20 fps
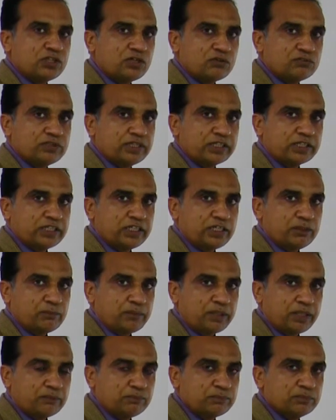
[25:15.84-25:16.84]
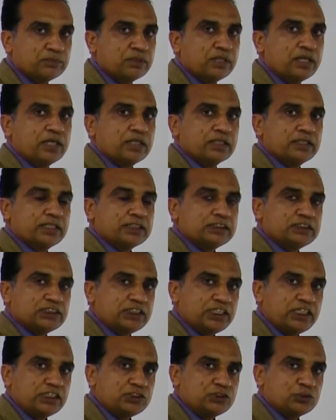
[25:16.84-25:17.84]
of the email, the
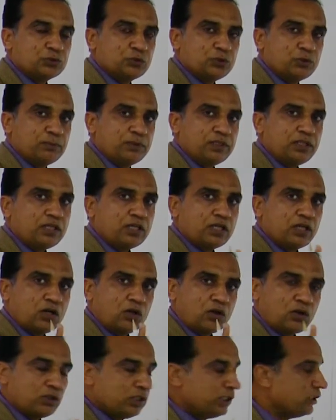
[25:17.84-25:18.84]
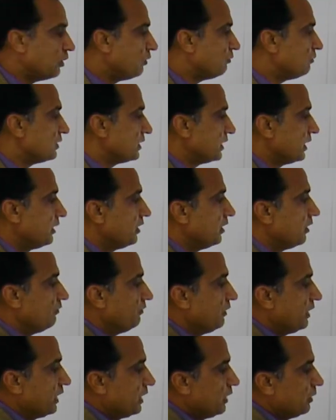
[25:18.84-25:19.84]
change should be only of single
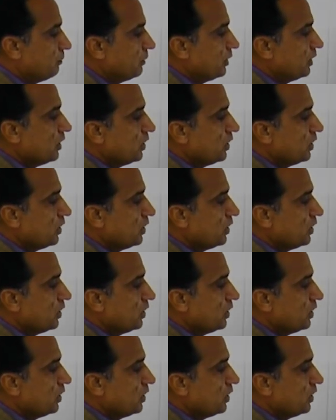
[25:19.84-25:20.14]
variable.